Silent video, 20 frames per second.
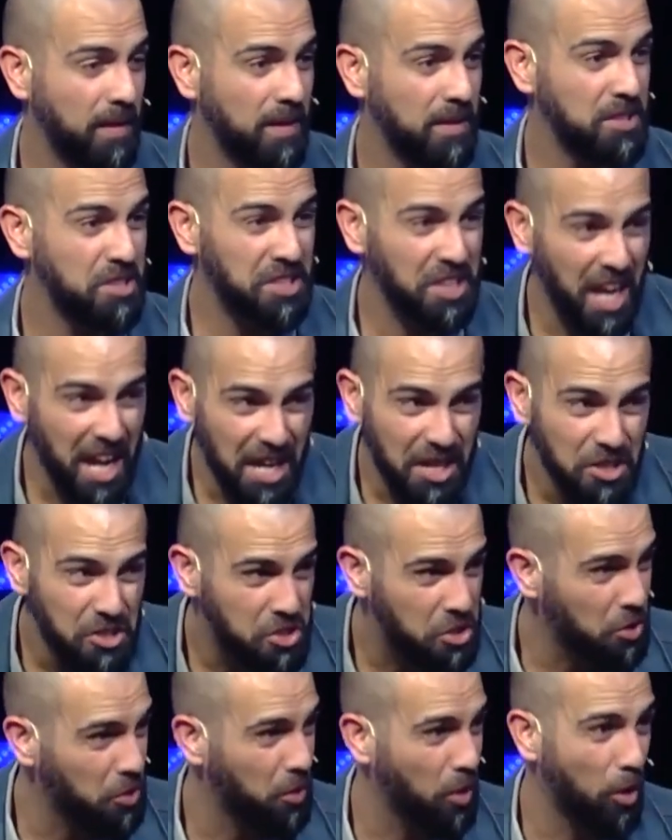Change
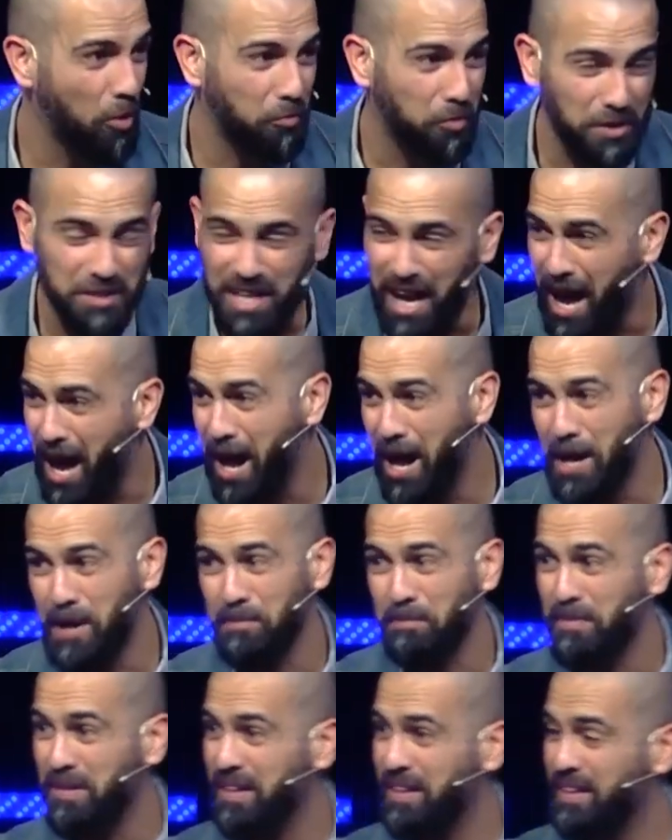you over
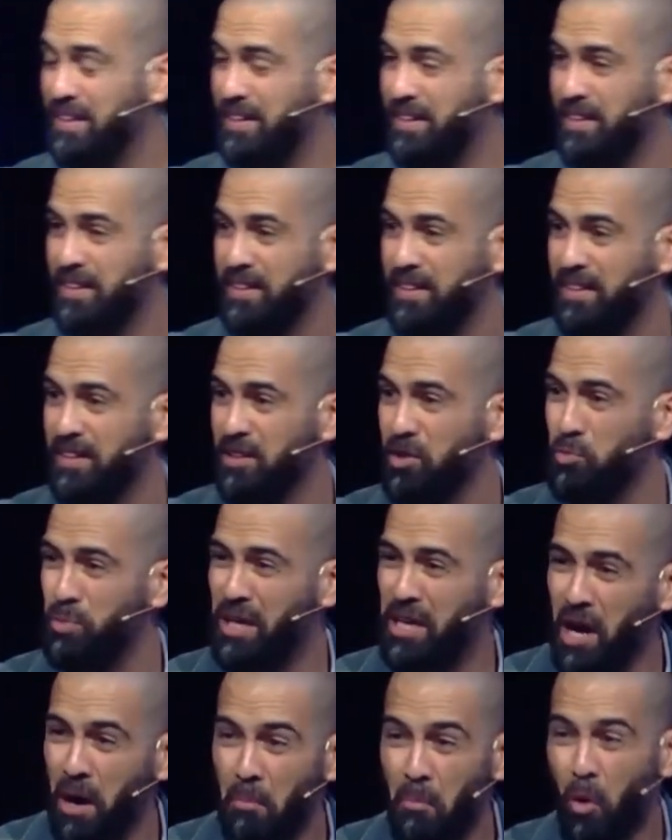time. You
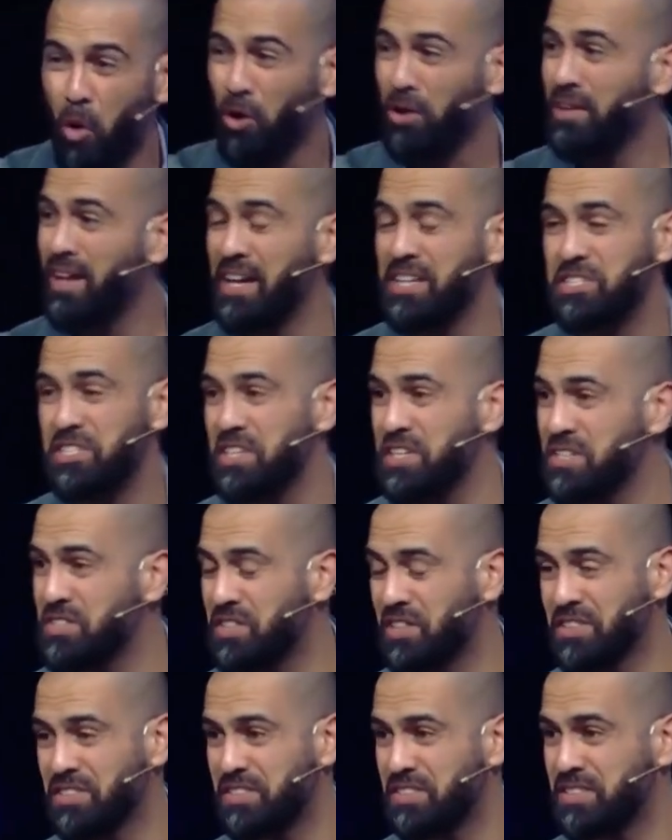become more like
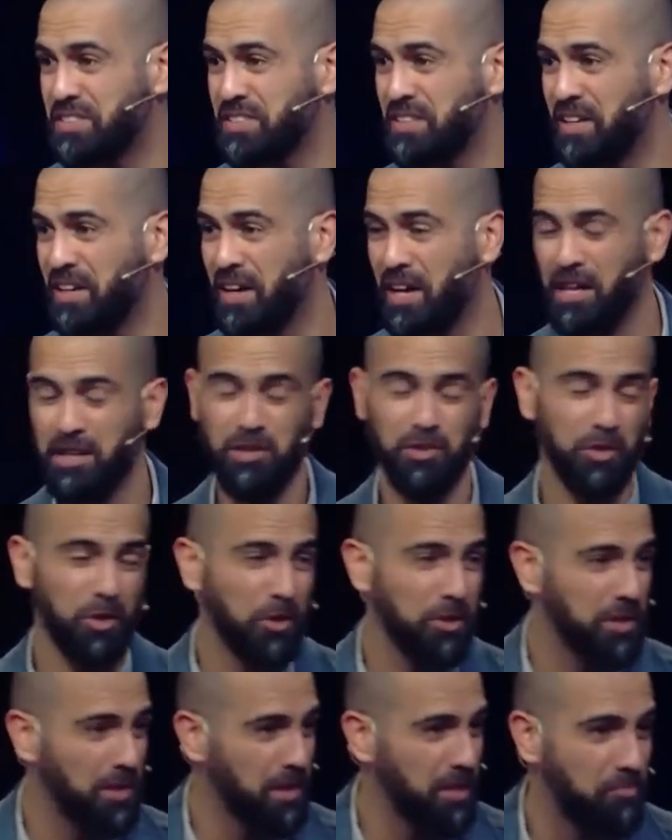Jesus and you
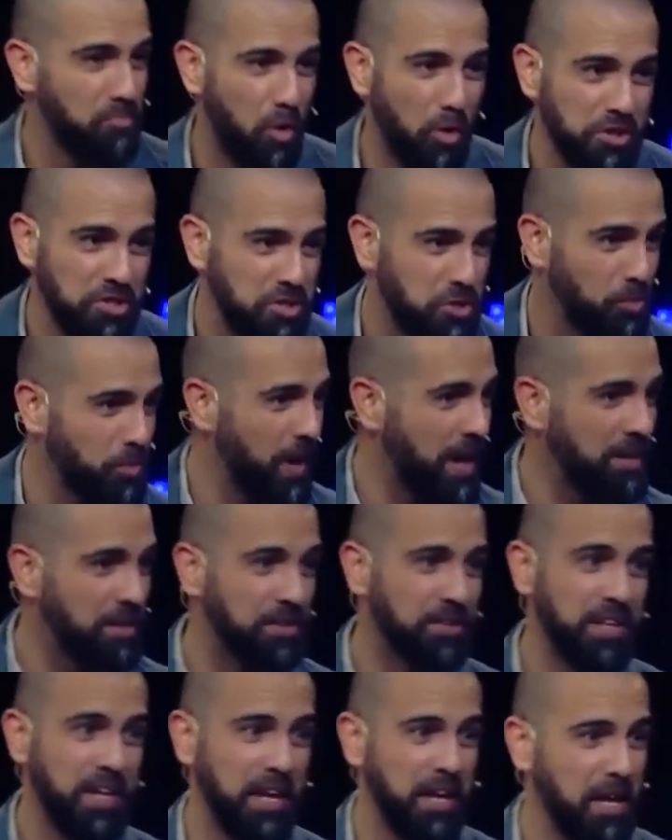learn to live more
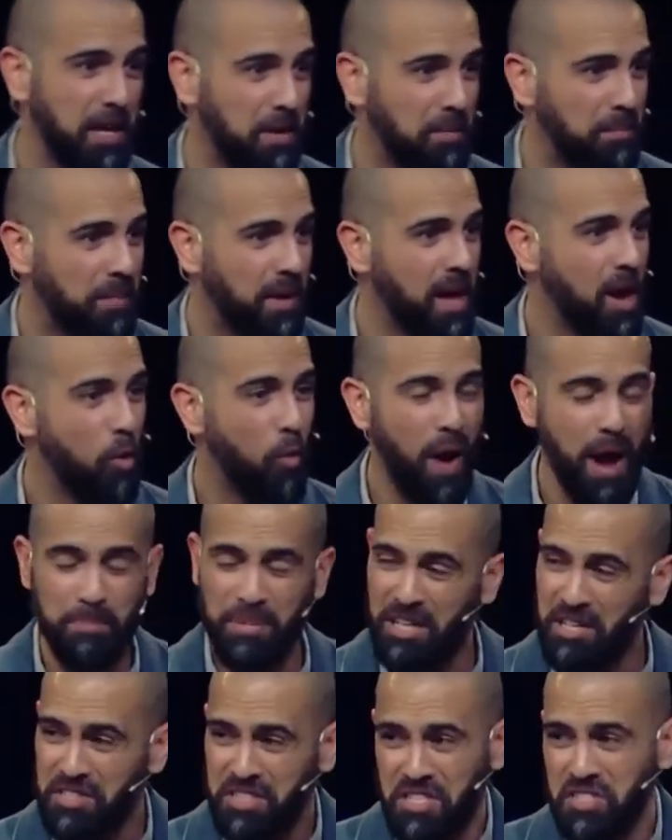surrendered to him. Why?
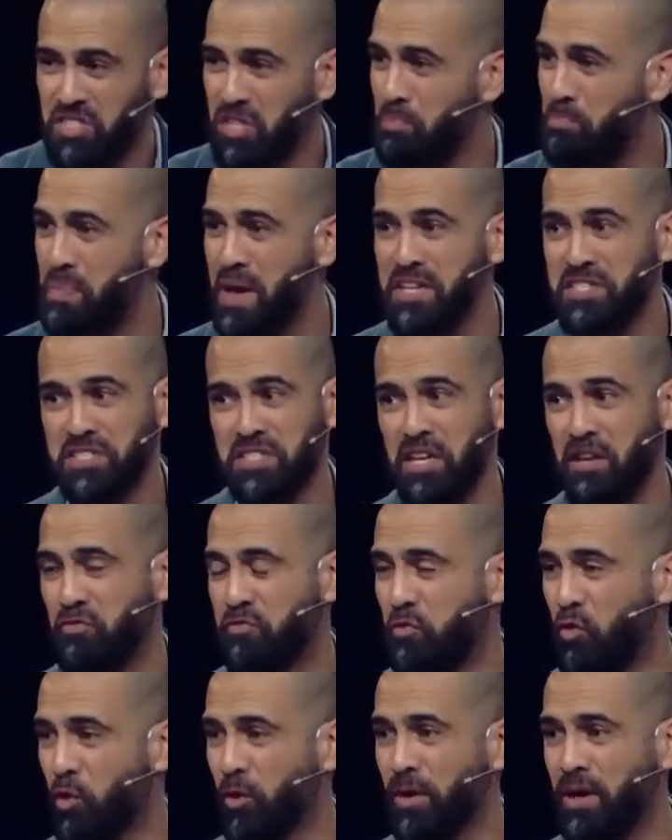Because he's the best thing
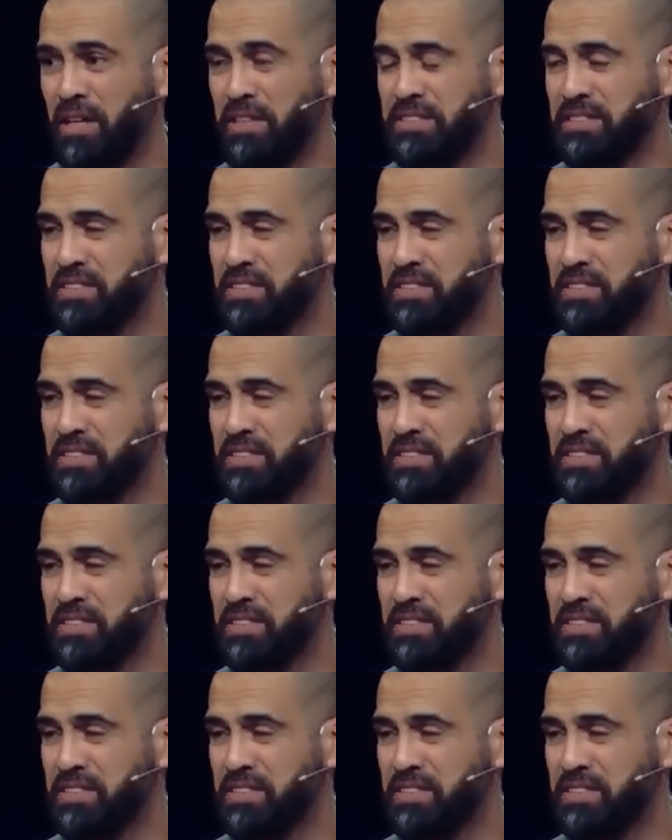for us.